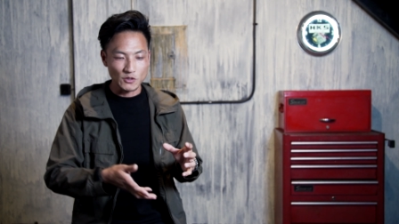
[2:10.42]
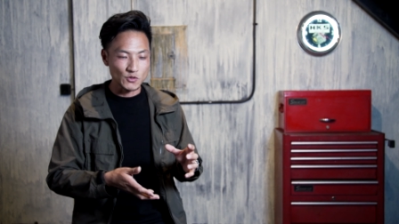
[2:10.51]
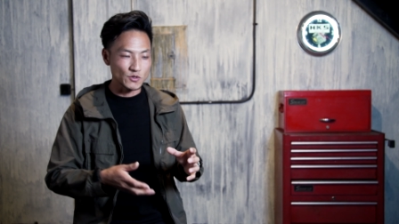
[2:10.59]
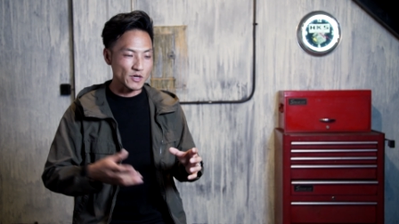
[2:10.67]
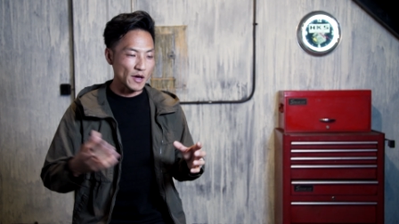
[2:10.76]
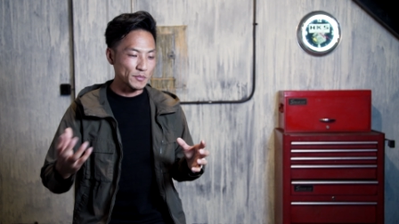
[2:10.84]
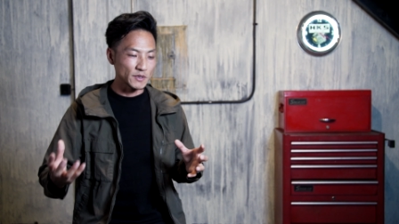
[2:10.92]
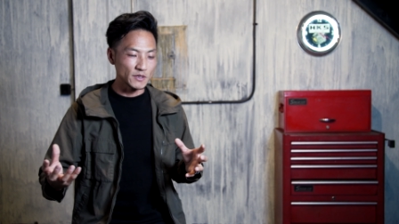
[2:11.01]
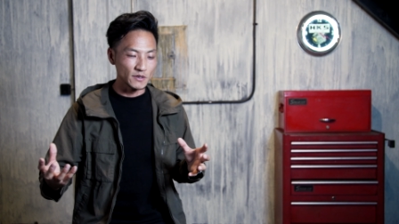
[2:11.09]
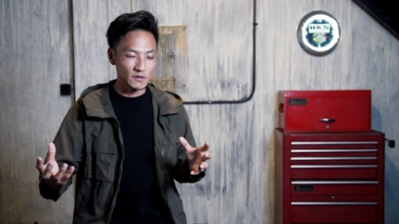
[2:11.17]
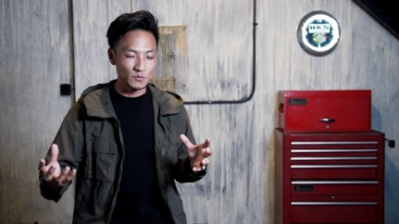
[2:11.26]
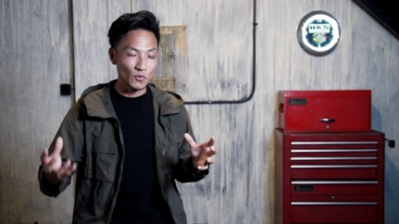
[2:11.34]
/
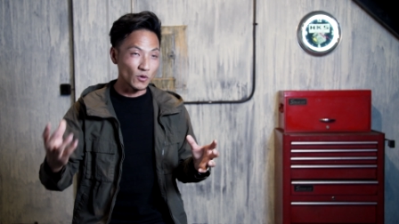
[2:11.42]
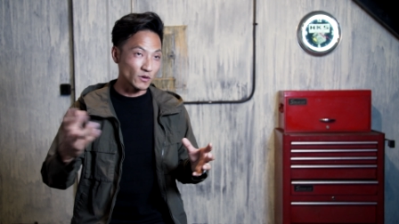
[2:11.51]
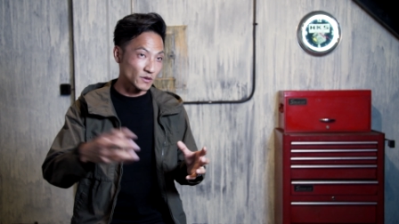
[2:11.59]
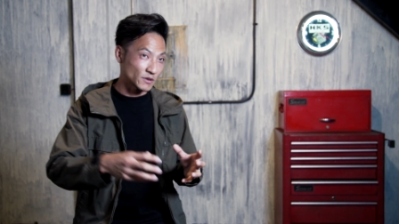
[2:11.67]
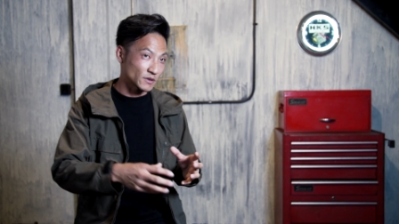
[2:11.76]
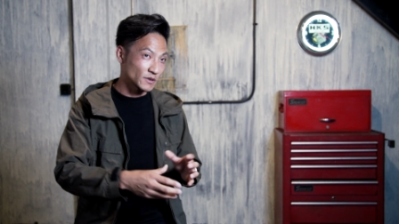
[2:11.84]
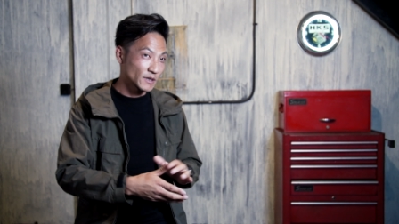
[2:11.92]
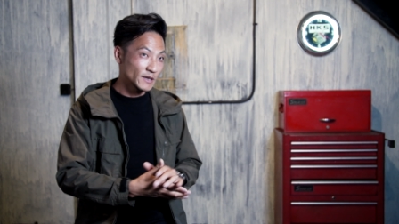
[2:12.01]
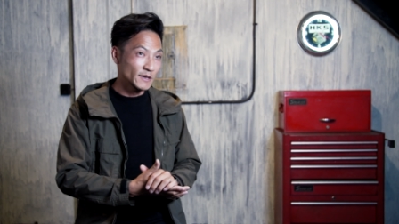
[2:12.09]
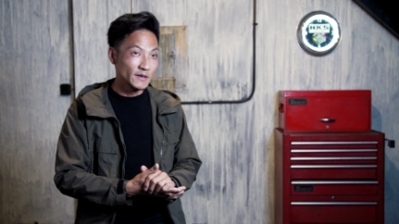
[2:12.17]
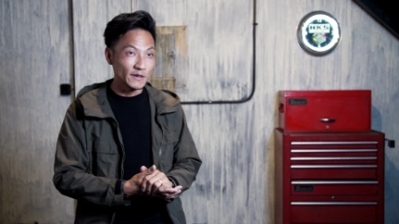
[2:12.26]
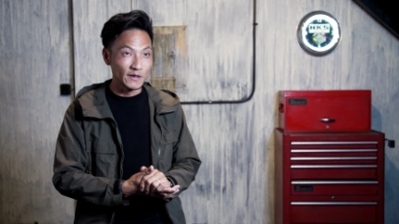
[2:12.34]
Japanese motor,
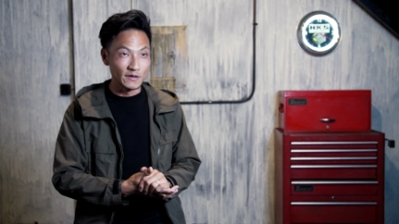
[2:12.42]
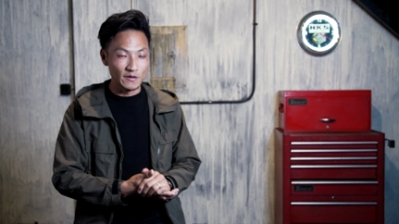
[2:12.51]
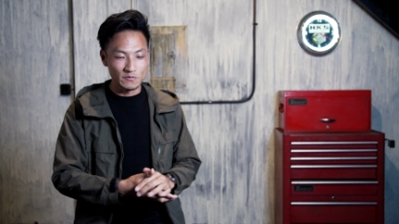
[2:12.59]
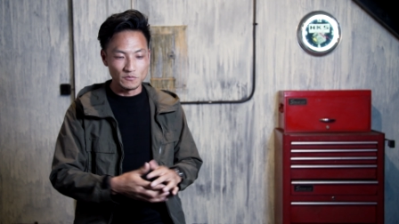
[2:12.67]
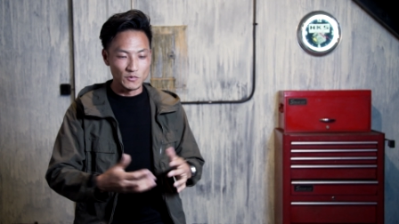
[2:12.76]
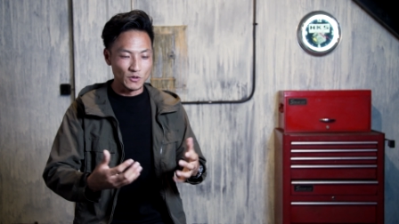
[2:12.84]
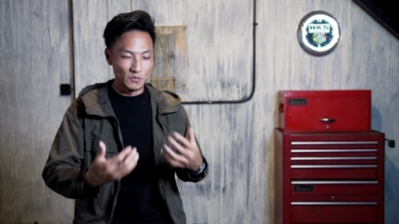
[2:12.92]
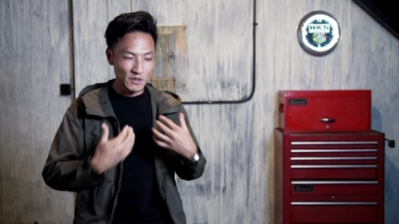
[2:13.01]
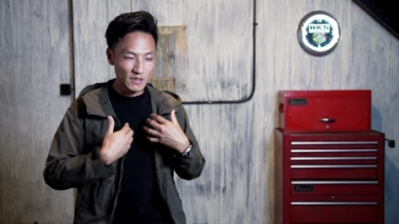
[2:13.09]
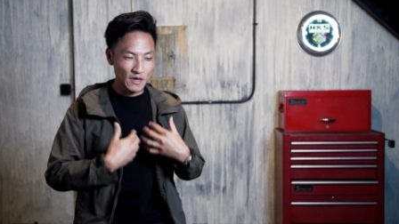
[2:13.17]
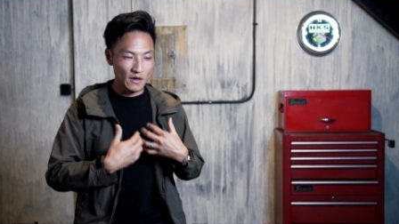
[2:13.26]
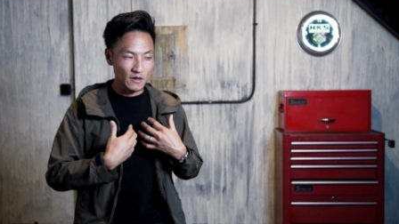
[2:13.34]
and
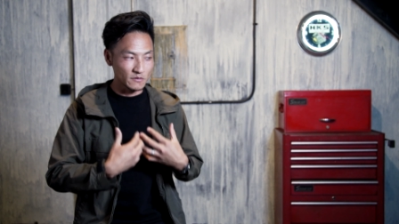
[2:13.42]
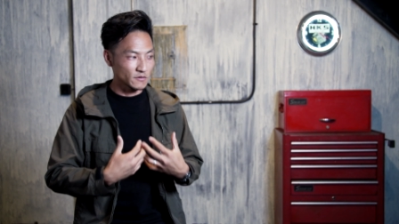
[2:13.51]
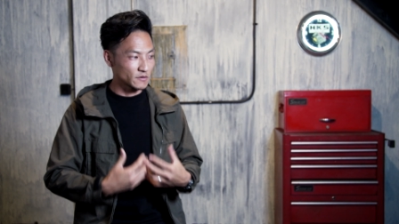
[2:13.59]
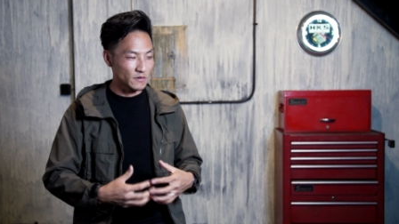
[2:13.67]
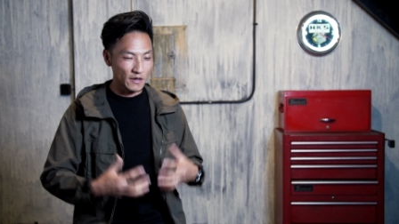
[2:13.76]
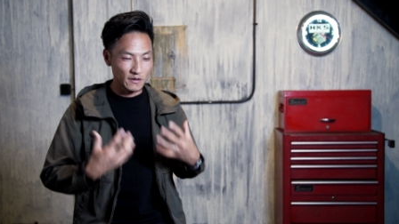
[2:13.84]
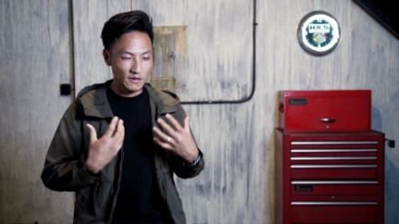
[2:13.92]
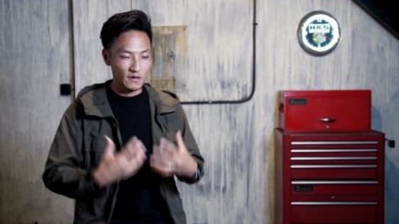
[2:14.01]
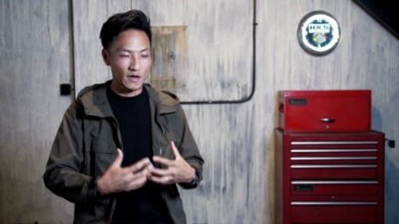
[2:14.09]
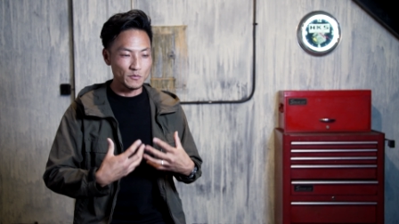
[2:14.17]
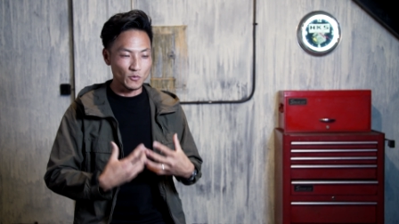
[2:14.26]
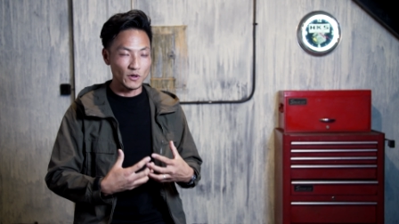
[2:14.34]
me, I think
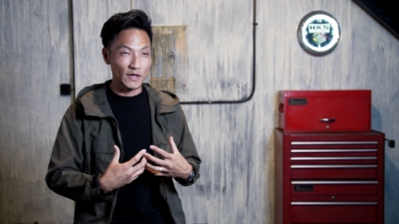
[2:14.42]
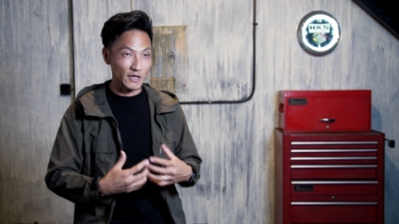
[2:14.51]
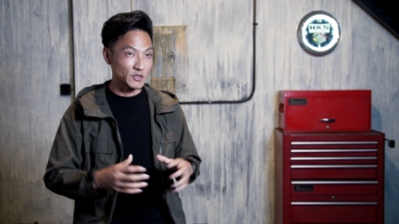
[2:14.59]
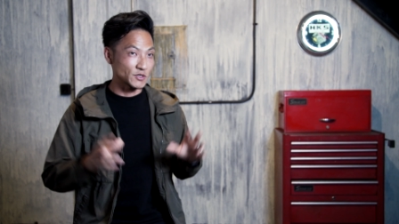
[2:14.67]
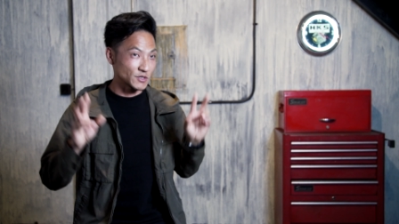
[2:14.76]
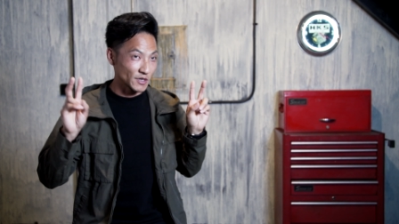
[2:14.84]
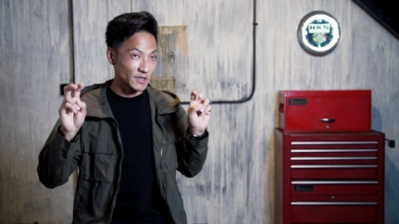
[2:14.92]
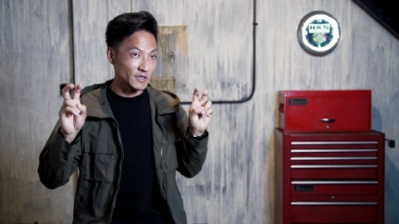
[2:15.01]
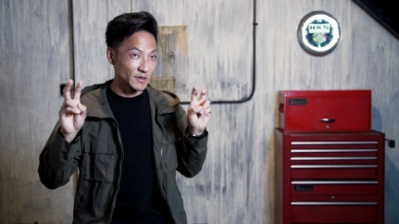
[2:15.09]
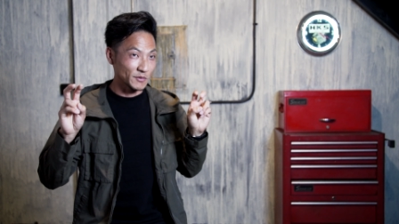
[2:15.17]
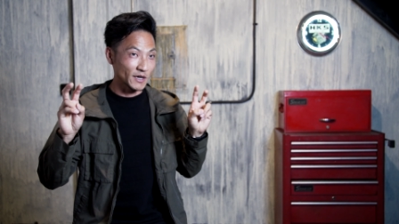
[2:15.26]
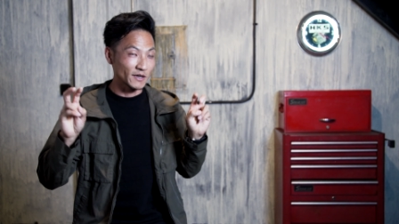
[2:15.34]
I'm more like a
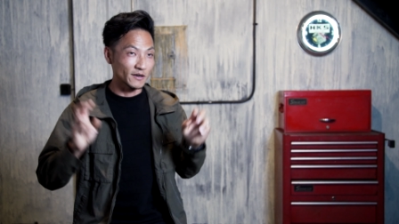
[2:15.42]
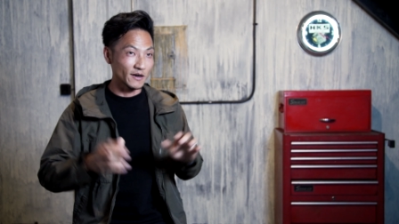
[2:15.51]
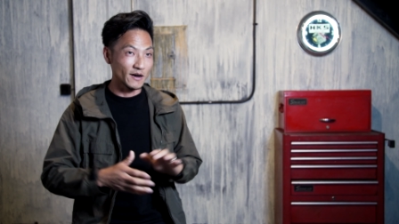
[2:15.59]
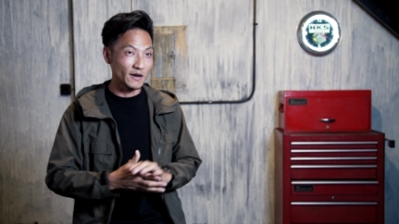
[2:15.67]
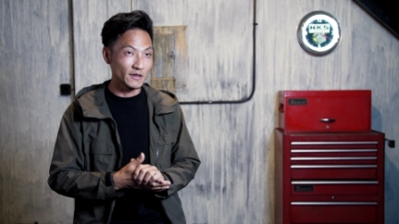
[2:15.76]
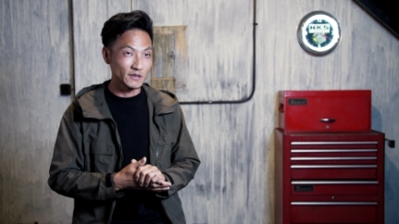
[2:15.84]
JDM kind of guy.